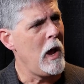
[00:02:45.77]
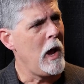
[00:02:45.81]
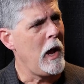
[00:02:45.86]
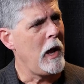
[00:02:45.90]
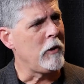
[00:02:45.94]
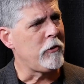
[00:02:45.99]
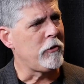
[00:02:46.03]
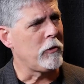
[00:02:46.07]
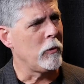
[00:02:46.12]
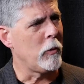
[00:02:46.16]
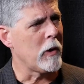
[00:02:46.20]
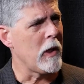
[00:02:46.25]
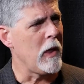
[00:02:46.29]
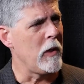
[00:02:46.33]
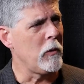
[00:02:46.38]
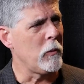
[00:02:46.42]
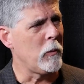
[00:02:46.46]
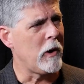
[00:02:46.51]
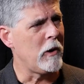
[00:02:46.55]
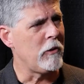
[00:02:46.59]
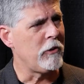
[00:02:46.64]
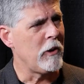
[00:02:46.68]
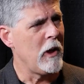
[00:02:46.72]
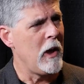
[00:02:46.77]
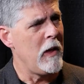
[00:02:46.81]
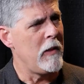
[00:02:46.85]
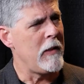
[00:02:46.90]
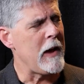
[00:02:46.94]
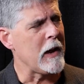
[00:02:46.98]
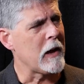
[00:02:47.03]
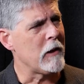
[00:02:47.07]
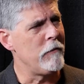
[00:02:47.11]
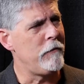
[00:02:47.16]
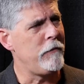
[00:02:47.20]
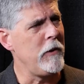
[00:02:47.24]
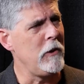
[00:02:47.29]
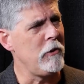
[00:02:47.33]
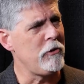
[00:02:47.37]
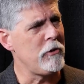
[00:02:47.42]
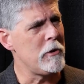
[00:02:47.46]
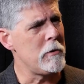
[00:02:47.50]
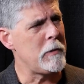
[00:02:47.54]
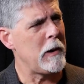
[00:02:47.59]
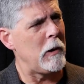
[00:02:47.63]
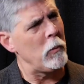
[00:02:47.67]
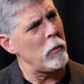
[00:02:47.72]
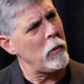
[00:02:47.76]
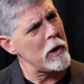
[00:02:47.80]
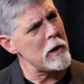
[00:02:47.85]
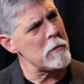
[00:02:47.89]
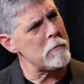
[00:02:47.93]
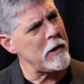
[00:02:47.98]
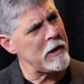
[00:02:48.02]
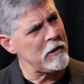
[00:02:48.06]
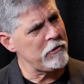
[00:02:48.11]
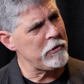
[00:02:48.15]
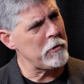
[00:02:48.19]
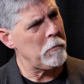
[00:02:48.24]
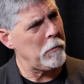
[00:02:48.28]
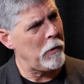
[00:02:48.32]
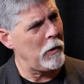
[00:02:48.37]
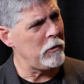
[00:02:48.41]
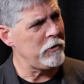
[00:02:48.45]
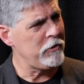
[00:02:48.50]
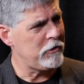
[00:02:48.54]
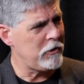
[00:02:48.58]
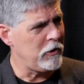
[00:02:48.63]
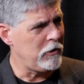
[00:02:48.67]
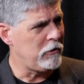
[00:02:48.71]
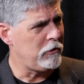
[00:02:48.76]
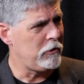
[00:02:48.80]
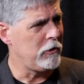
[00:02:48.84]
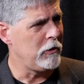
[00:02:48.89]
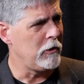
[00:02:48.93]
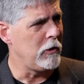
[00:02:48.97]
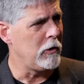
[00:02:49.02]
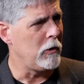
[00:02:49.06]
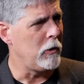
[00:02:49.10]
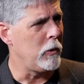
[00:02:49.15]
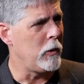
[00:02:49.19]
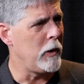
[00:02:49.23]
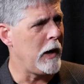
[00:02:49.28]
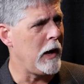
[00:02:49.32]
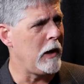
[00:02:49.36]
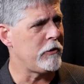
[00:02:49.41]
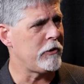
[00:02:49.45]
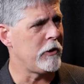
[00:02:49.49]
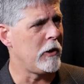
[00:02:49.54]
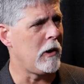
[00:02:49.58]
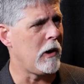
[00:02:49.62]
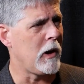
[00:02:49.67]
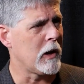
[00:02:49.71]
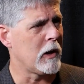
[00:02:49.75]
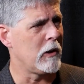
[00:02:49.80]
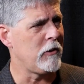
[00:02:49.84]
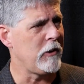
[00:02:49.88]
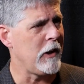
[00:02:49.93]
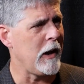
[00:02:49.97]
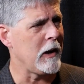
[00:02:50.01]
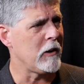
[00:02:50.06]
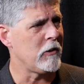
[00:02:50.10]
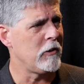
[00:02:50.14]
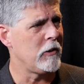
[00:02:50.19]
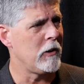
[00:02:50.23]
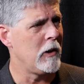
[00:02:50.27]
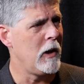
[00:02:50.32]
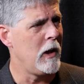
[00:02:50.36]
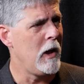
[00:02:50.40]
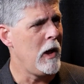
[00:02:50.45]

And so in other words, that confusion about what am I supposed to do as an architect,